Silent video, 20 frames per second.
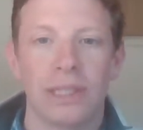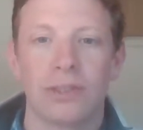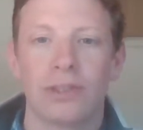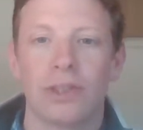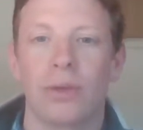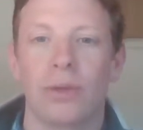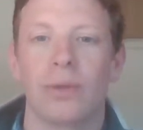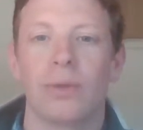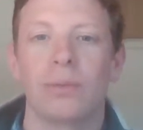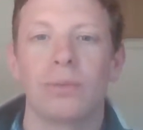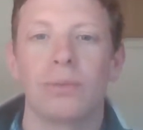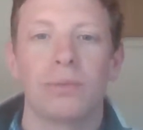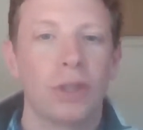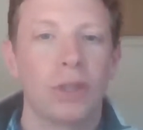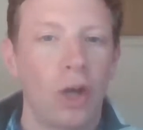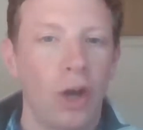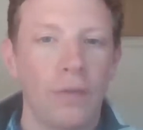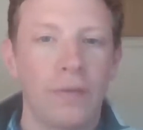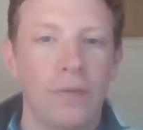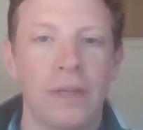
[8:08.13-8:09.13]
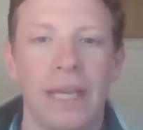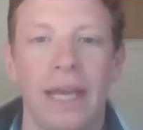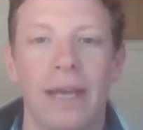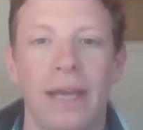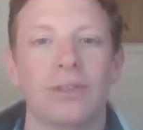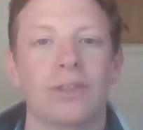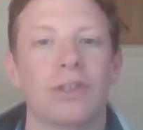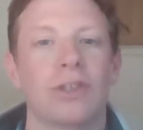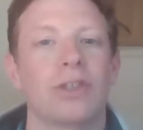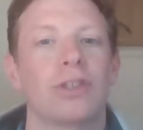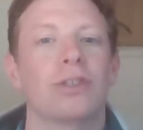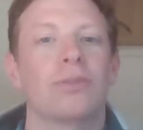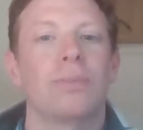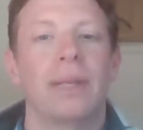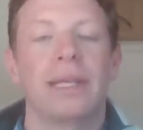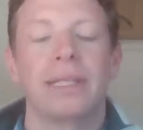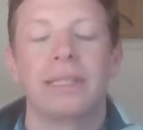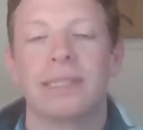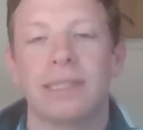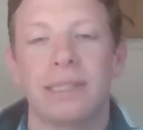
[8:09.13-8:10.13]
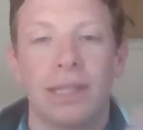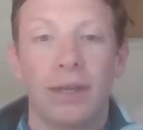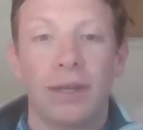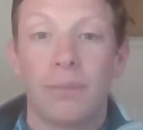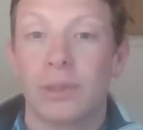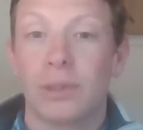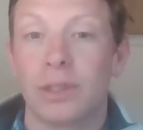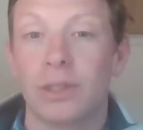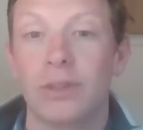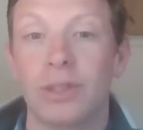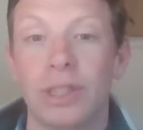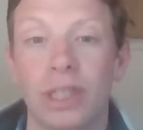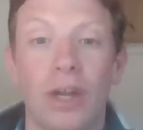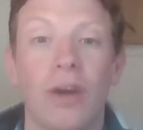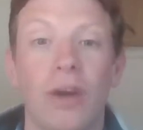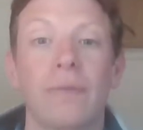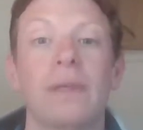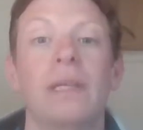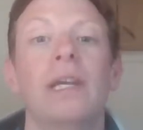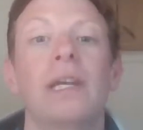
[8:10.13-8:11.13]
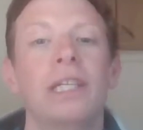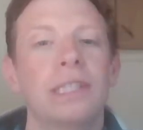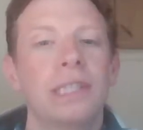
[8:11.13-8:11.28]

And so coffee houses, places that are producing coffee,